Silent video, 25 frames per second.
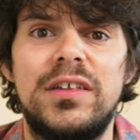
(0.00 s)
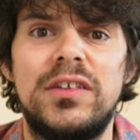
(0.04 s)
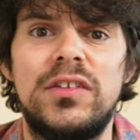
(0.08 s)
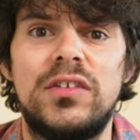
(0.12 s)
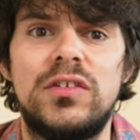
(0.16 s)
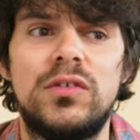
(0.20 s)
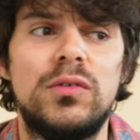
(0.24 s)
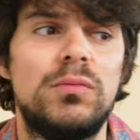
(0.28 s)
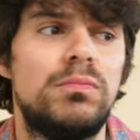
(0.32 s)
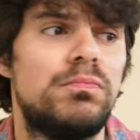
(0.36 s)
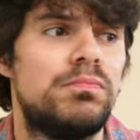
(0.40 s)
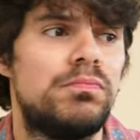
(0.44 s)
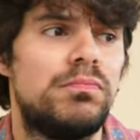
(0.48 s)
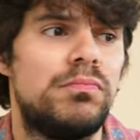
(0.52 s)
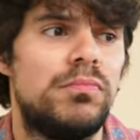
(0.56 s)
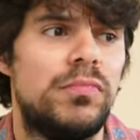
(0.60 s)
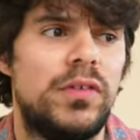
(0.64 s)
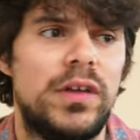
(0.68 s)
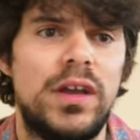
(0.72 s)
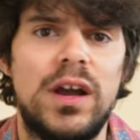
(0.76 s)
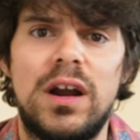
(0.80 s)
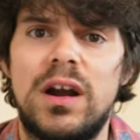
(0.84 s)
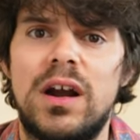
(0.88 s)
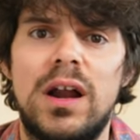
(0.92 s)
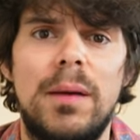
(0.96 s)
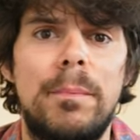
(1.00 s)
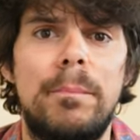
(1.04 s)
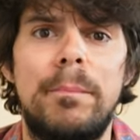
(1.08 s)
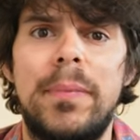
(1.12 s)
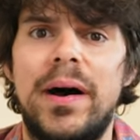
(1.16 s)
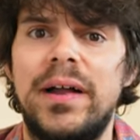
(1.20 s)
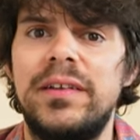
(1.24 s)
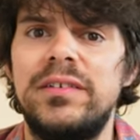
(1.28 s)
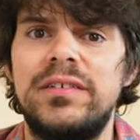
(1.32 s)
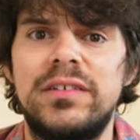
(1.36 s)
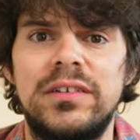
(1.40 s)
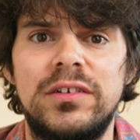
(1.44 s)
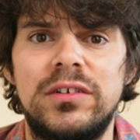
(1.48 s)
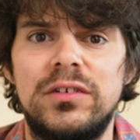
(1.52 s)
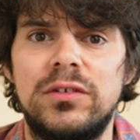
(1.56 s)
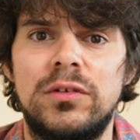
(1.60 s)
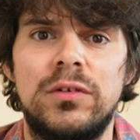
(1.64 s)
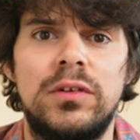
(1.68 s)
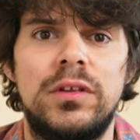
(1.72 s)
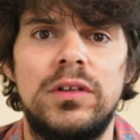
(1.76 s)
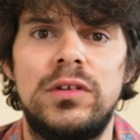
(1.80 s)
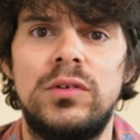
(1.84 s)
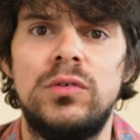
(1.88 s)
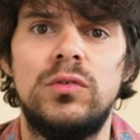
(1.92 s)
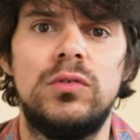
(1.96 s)
So they are abundant
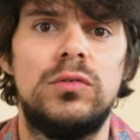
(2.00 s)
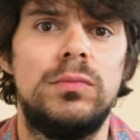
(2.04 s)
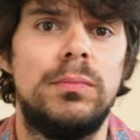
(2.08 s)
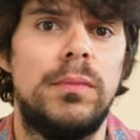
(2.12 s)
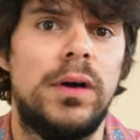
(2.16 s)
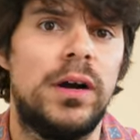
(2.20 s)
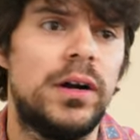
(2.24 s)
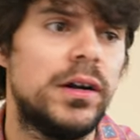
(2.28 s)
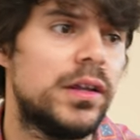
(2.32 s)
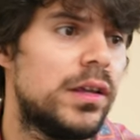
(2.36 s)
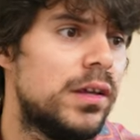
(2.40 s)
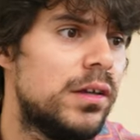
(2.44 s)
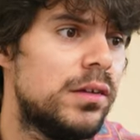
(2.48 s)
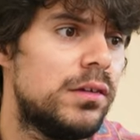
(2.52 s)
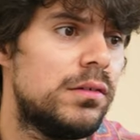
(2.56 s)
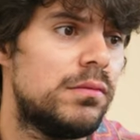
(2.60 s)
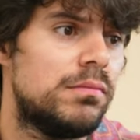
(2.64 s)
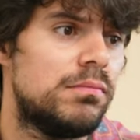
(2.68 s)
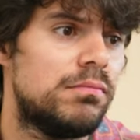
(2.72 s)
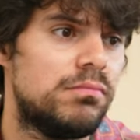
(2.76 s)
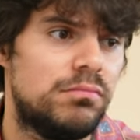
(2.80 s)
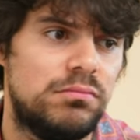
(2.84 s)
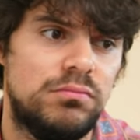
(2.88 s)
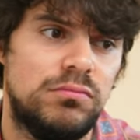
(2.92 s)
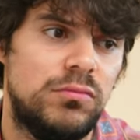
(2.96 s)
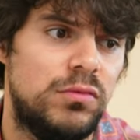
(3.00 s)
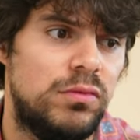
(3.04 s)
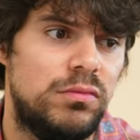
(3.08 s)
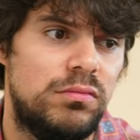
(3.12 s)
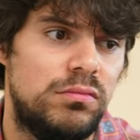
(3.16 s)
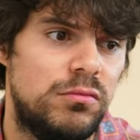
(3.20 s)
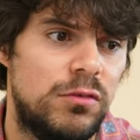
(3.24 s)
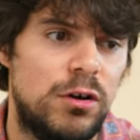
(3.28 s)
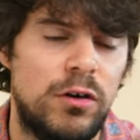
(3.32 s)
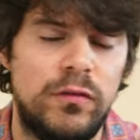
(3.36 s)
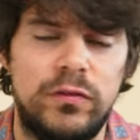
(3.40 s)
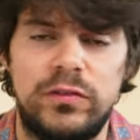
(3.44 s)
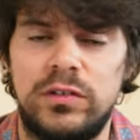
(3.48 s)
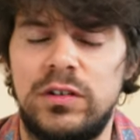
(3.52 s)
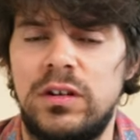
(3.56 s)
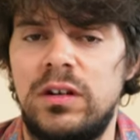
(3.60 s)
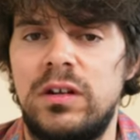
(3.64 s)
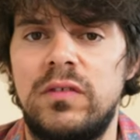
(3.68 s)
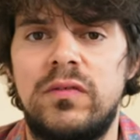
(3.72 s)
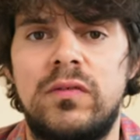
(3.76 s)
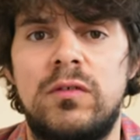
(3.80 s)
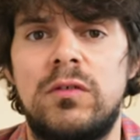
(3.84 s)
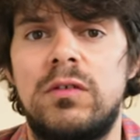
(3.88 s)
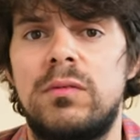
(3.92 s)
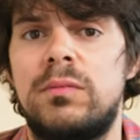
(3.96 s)
on the used market, often
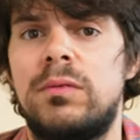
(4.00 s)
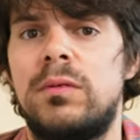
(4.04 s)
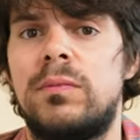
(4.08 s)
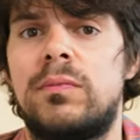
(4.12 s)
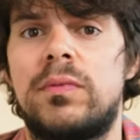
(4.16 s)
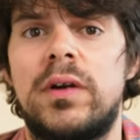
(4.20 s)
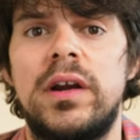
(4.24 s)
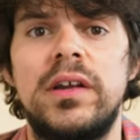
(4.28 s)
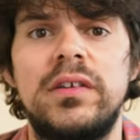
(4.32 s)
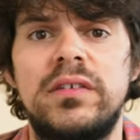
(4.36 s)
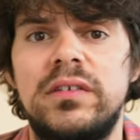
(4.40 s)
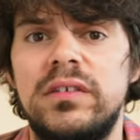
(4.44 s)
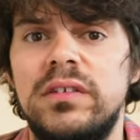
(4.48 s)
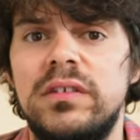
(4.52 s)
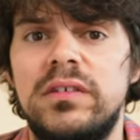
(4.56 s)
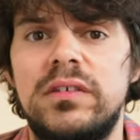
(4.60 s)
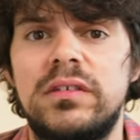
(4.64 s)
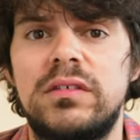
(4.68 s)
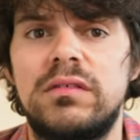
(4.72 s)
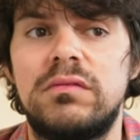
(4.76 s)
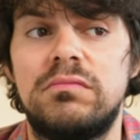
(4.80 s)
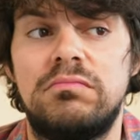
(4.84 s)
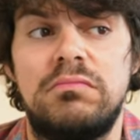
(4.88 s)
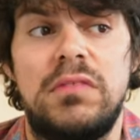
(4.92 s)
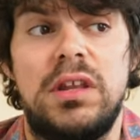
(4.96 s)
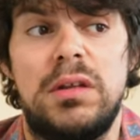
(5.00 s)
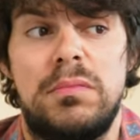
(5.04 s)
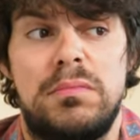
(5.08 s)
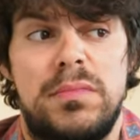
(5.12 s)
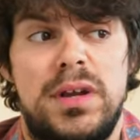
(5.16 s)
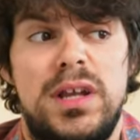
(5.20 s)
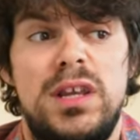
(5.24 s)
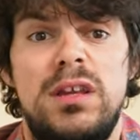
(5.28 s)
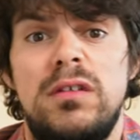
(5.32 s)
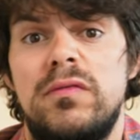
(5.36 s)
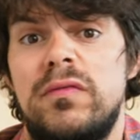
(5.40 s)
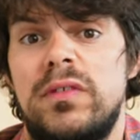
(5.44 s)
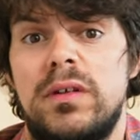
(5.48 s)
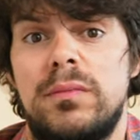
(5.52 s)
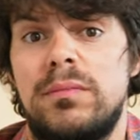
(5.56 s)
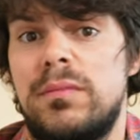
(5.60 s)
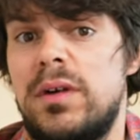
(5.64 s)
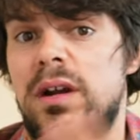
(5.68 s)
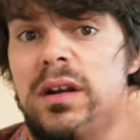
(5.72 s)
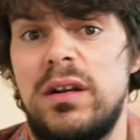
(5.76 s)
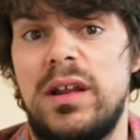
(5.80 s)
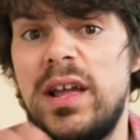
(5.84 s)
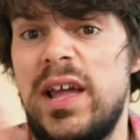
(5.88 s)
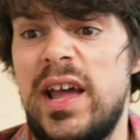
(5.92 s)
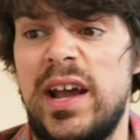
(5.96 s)
at affordable prices, and many of them
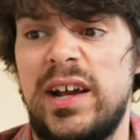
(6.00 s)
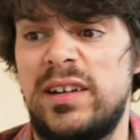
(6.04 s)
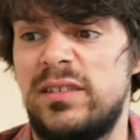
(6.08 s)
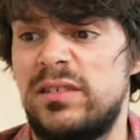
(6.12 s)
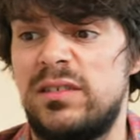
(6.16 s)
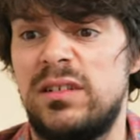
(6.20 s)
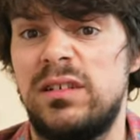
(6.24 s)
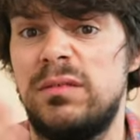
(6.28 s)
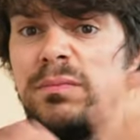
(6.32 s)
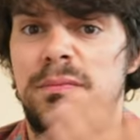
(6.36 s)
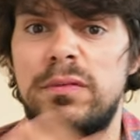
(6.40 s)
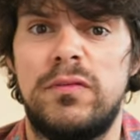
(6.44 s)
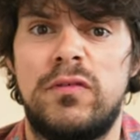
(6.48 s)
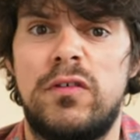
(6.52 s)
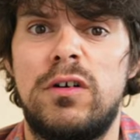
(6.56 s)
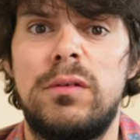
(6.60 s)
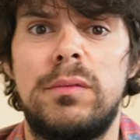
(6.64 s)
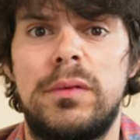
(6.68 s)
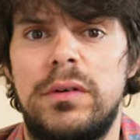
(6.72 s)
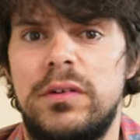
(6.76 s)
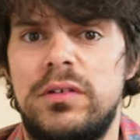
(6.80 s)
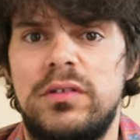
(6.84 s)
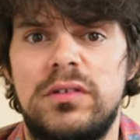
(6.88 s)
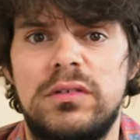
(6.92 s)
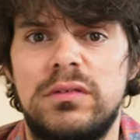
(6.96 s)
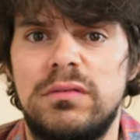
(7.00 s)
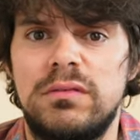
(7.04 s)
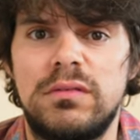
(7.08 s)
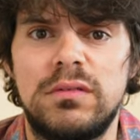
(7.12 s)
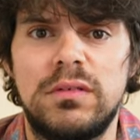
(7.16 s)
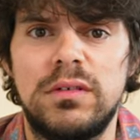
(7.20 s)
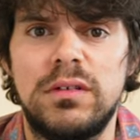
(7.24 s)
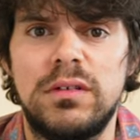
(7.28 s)
are excellent performers.